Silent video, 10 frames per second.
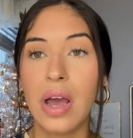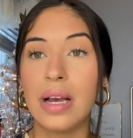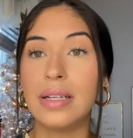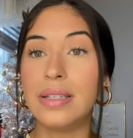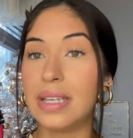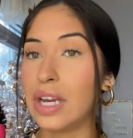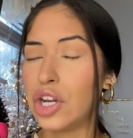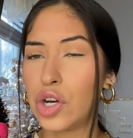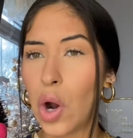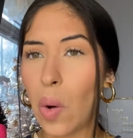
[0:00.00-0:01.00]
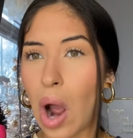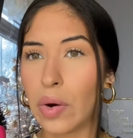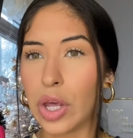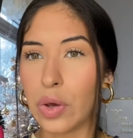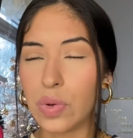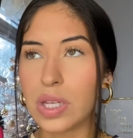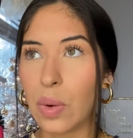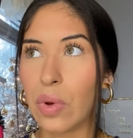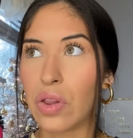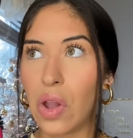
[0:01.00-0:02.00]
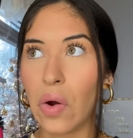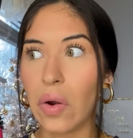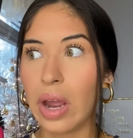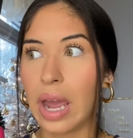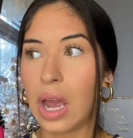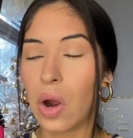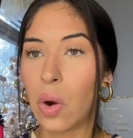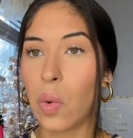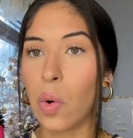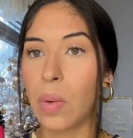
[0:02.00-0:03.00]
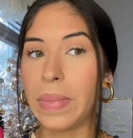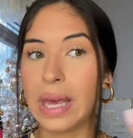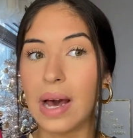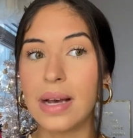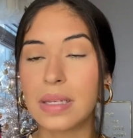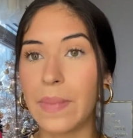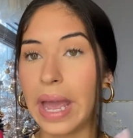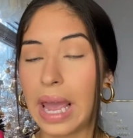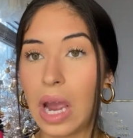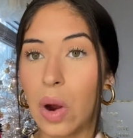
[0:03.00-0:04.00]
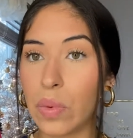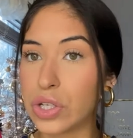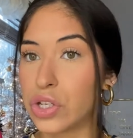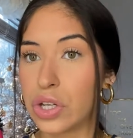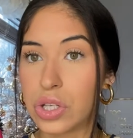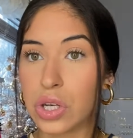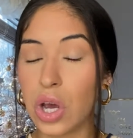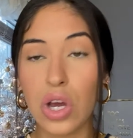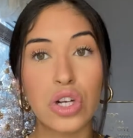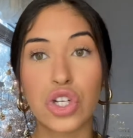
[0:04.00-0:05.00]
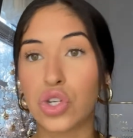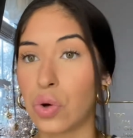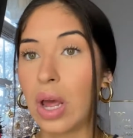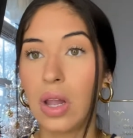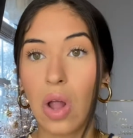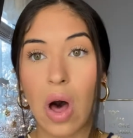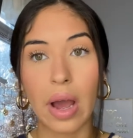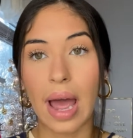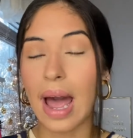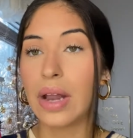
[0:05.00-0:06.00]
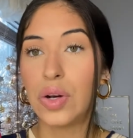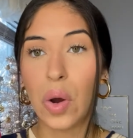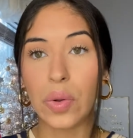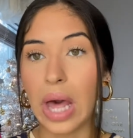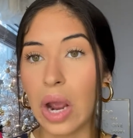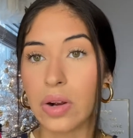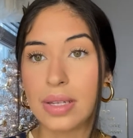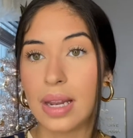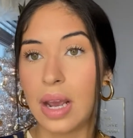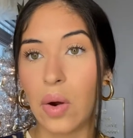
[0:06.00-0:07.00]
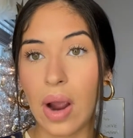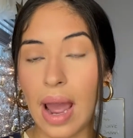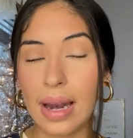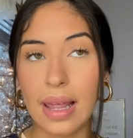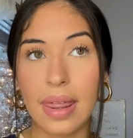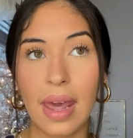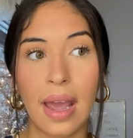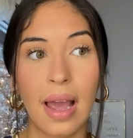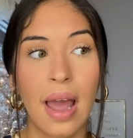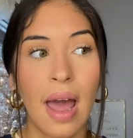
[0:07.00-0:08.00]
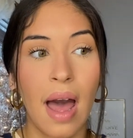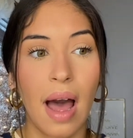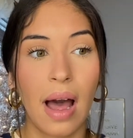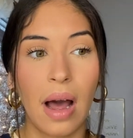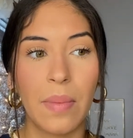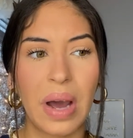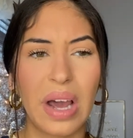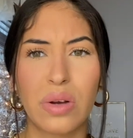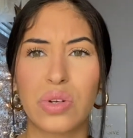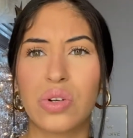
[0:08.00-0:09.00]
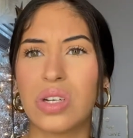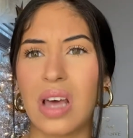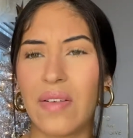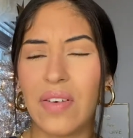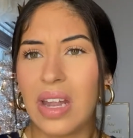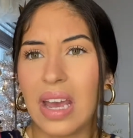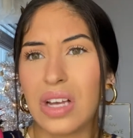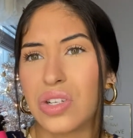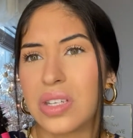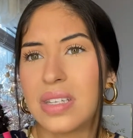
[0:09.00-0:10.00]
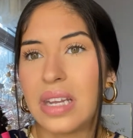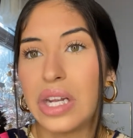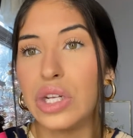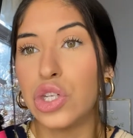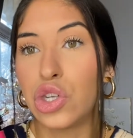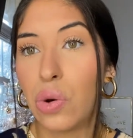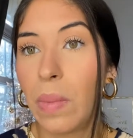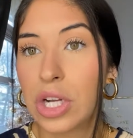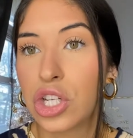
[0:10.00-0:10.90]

didn't know how to use it with longer hair, or because my hair was just straight long, I had no layers in it or anything. I felt like it just didn't do much to